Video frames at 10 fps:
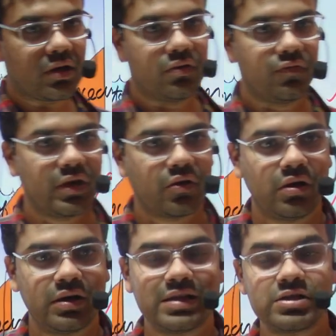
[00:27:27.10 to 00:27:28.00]
we call it
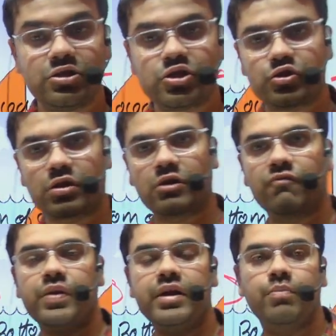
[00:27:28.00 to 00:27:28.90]
as destructive
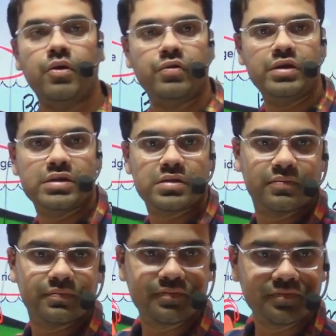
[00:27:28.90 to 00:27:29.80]
plate boundaries.
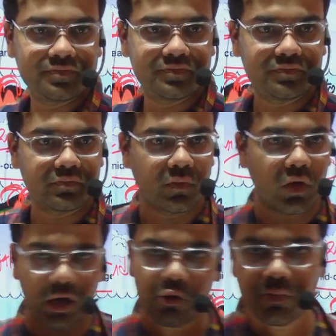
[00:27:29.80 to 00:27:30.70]
I
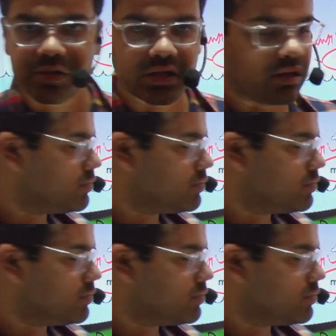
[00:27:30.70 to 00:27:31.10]
hope it's clear.